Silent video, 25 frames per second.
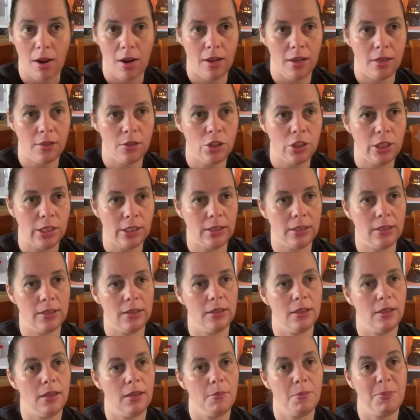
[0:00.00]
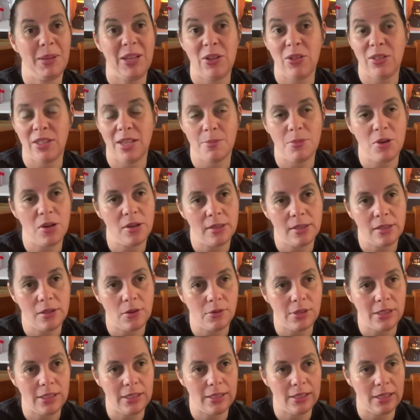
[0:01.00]
Just because I'm not a
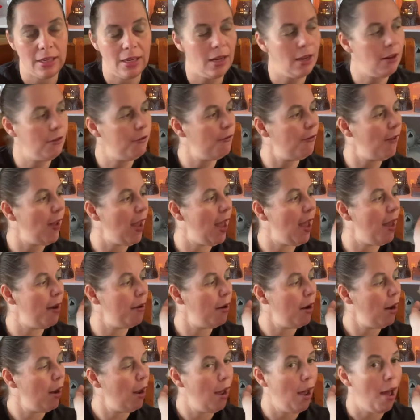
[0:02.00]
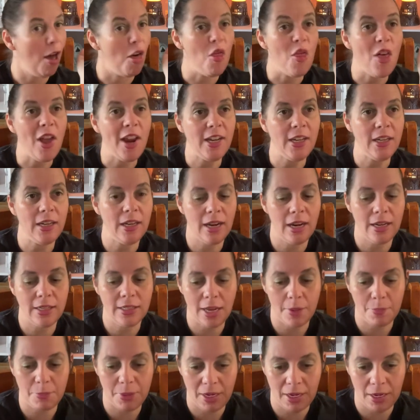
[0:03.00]
salty sea air fan, they did end
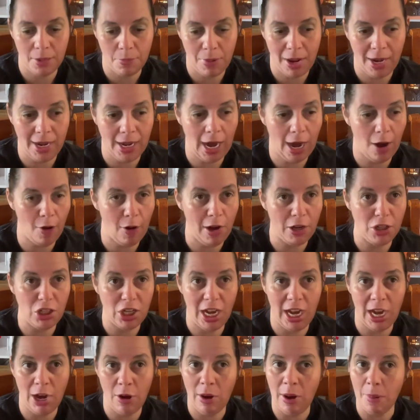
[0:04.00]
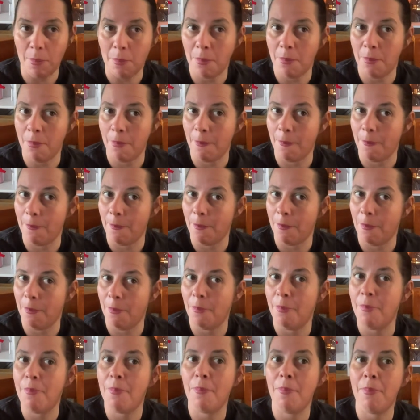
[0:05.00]
up in my garage area.
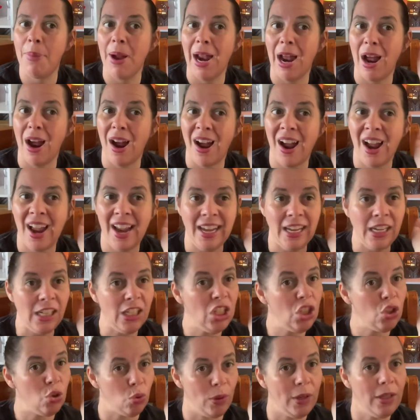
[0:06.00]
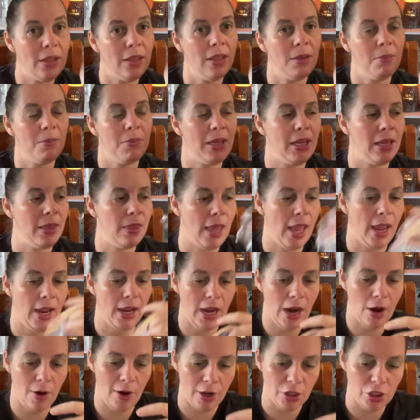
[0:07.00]
But I enjoyed them in that
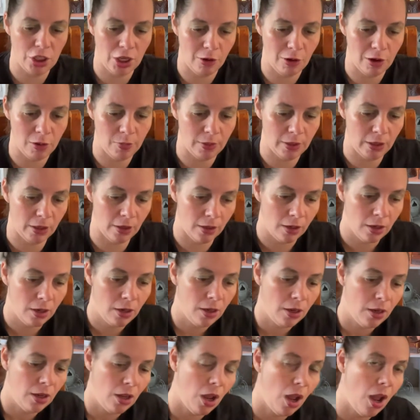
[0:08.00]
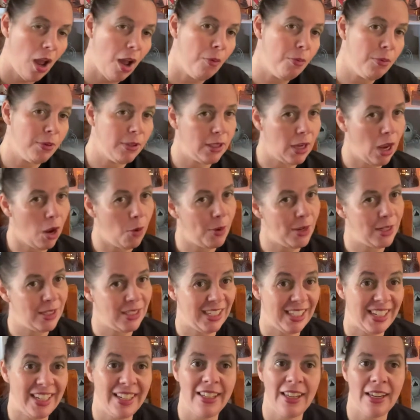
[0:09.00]
garage area when I was going
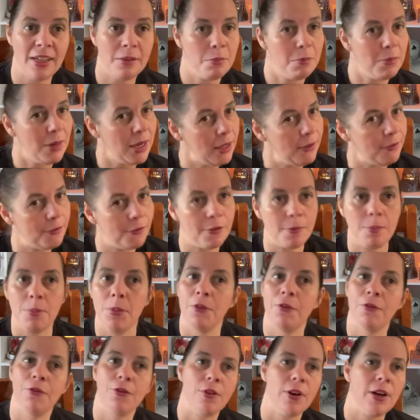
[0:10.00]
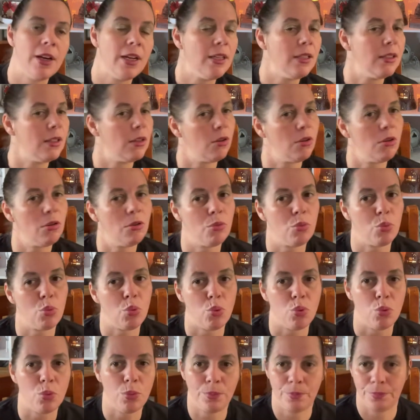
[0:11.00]
to collect meat from the freezer
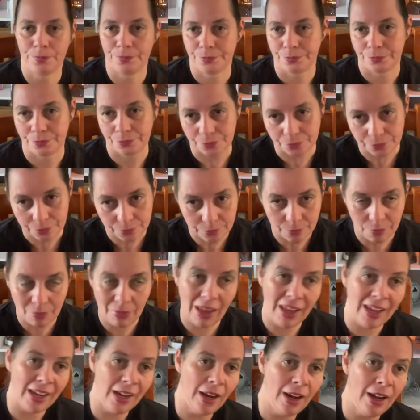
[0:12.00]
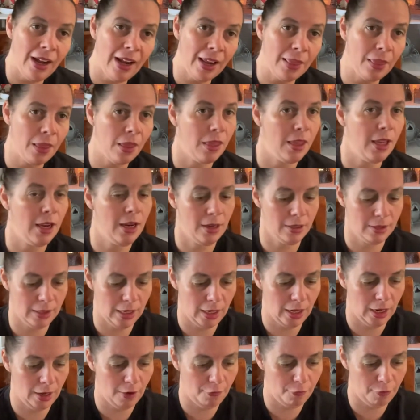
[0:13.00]
or collect the things I
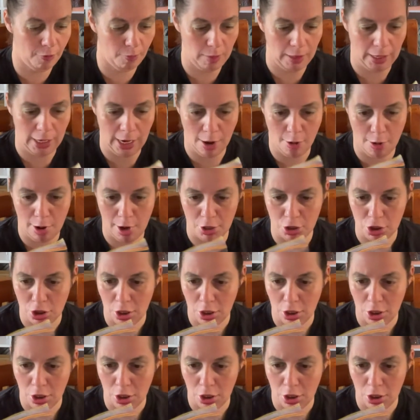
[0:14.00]
needed from the garage.